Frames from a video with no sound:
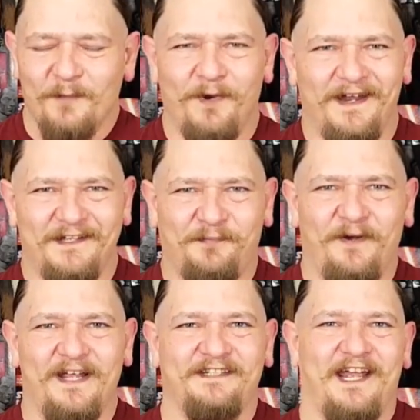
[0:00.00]
But it's
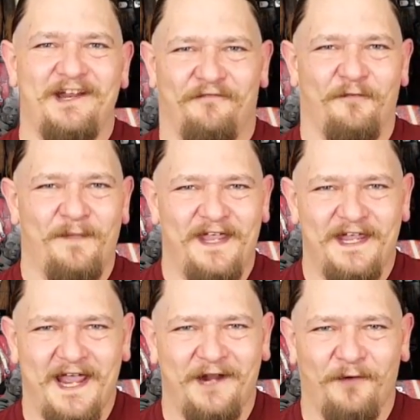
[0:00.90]
pretty exciting for
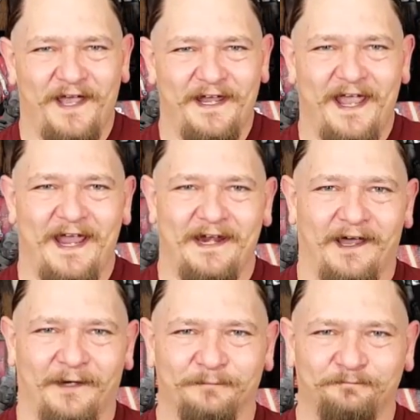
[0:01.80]
me anyway,
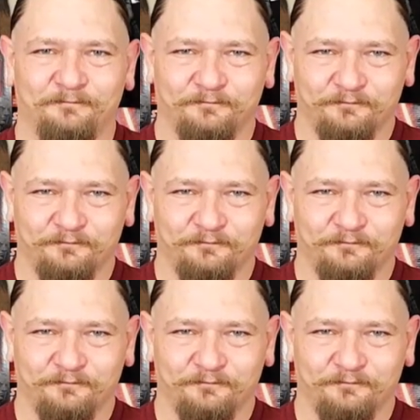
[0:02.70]
and